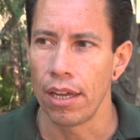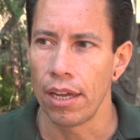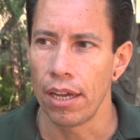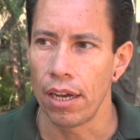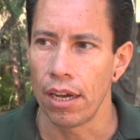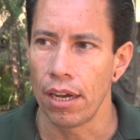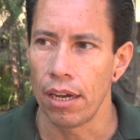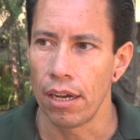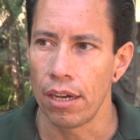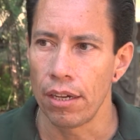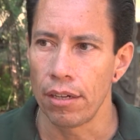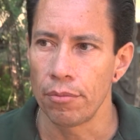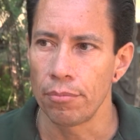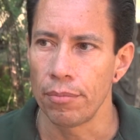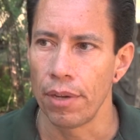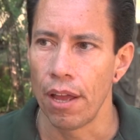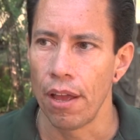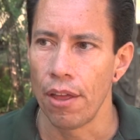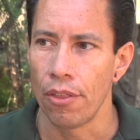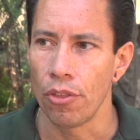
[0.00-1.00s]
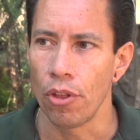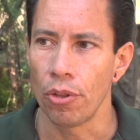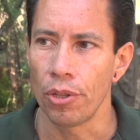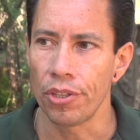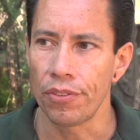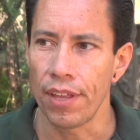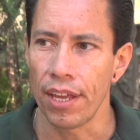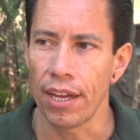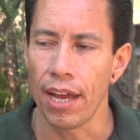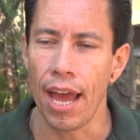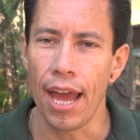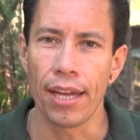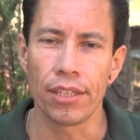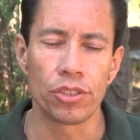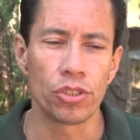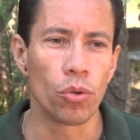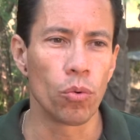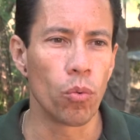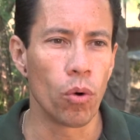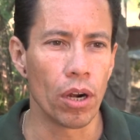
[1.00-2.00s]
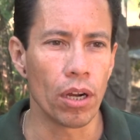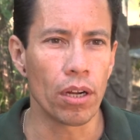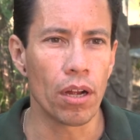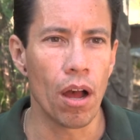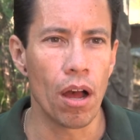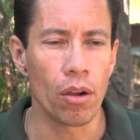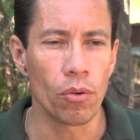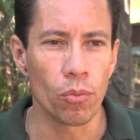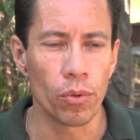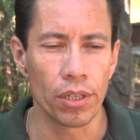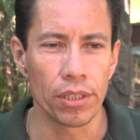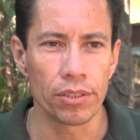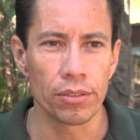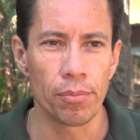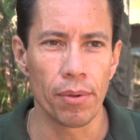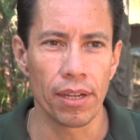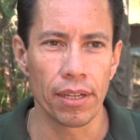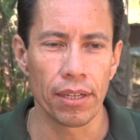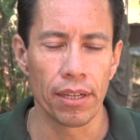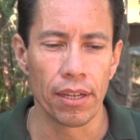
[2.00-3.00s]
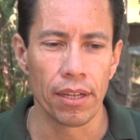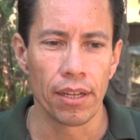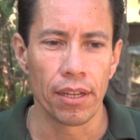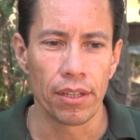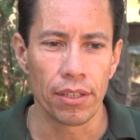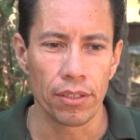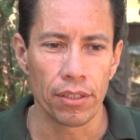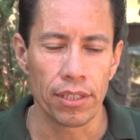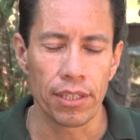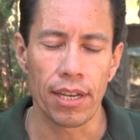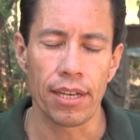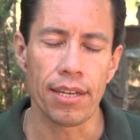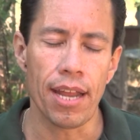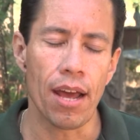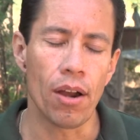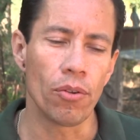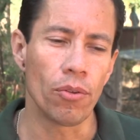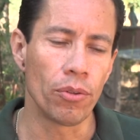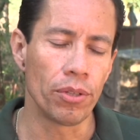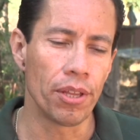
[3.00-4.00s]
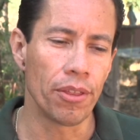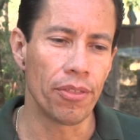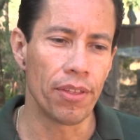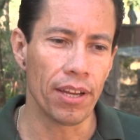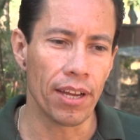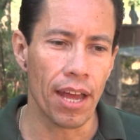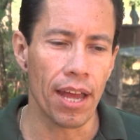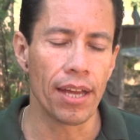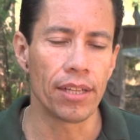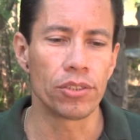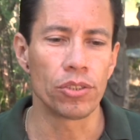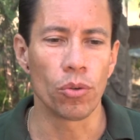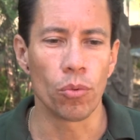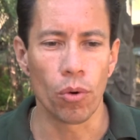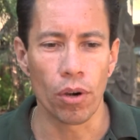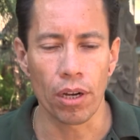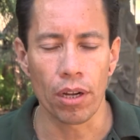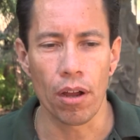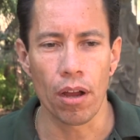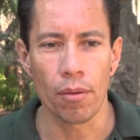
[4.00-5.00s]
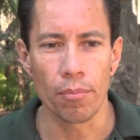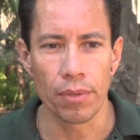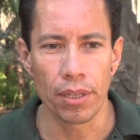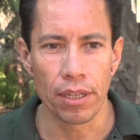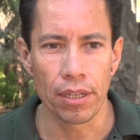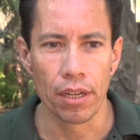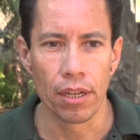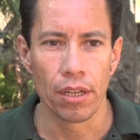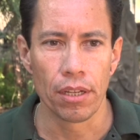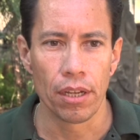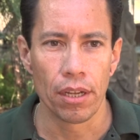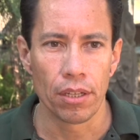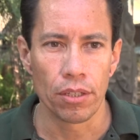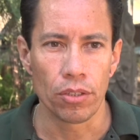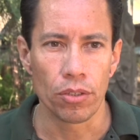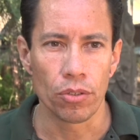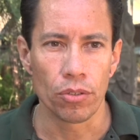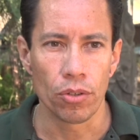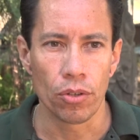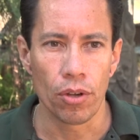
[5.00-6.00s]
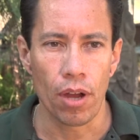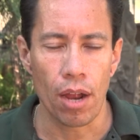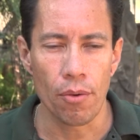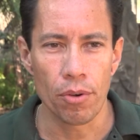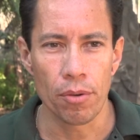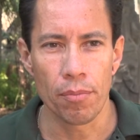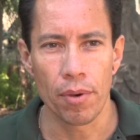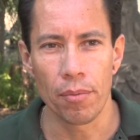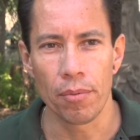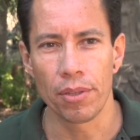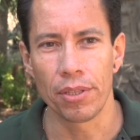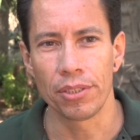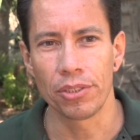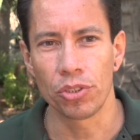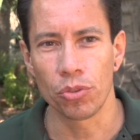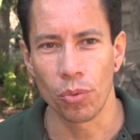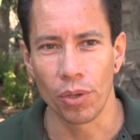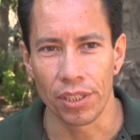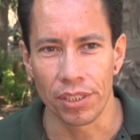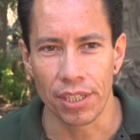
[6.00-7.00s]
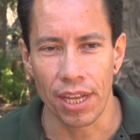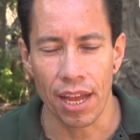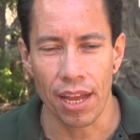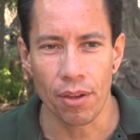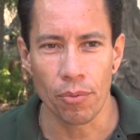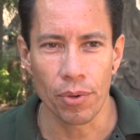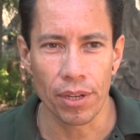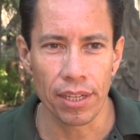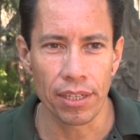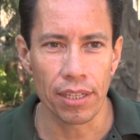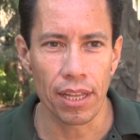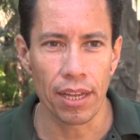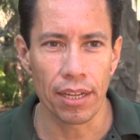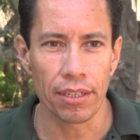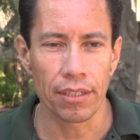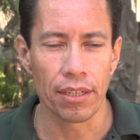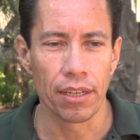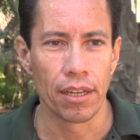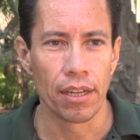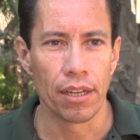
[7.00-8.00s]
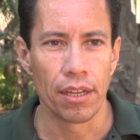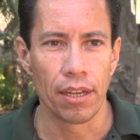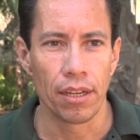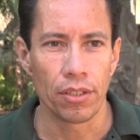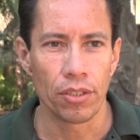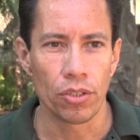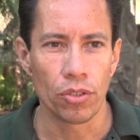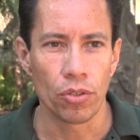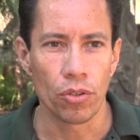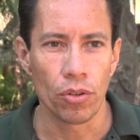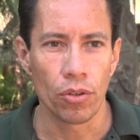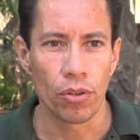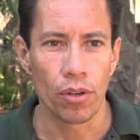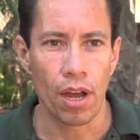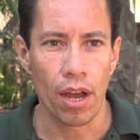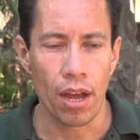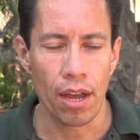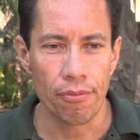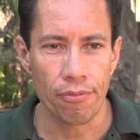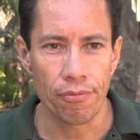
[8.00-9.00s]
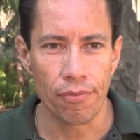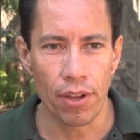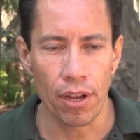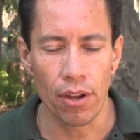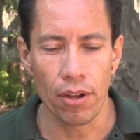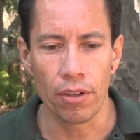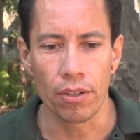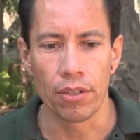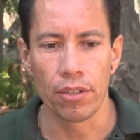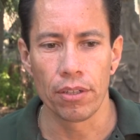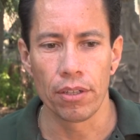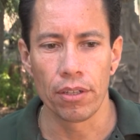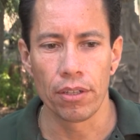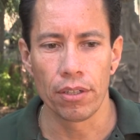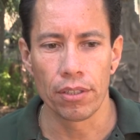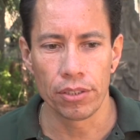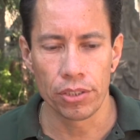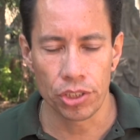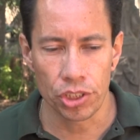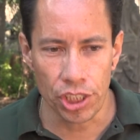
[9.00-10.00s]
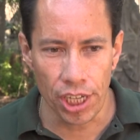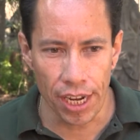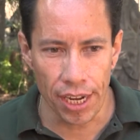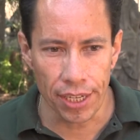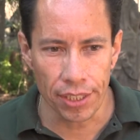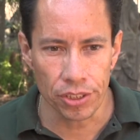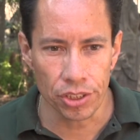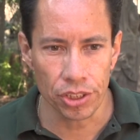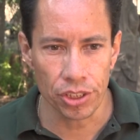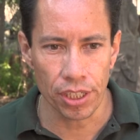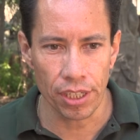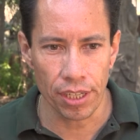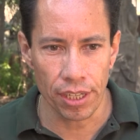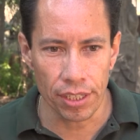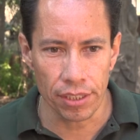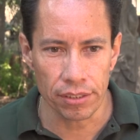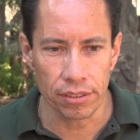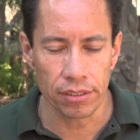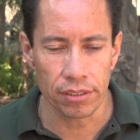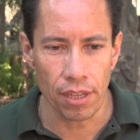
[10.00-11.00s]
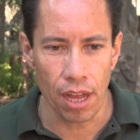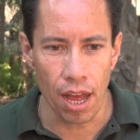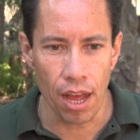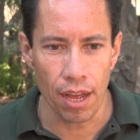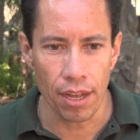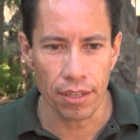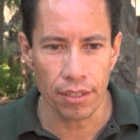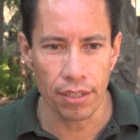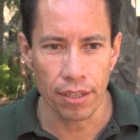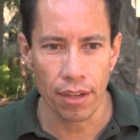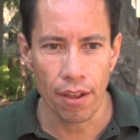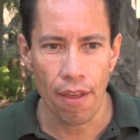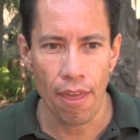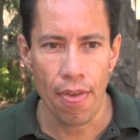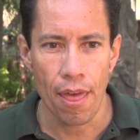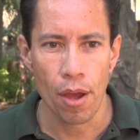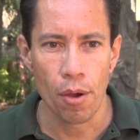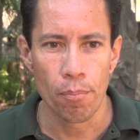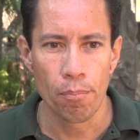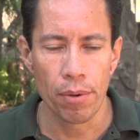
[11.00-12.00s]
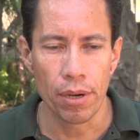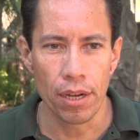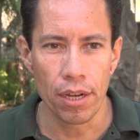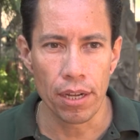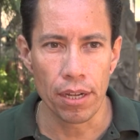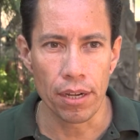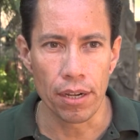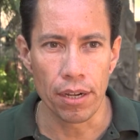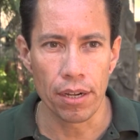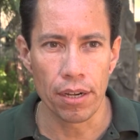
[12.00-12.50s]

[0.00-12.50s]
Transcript: The only thing I had to work on was not only thing I had to work on, but, I remember this one day when, like, I felt changed inside, but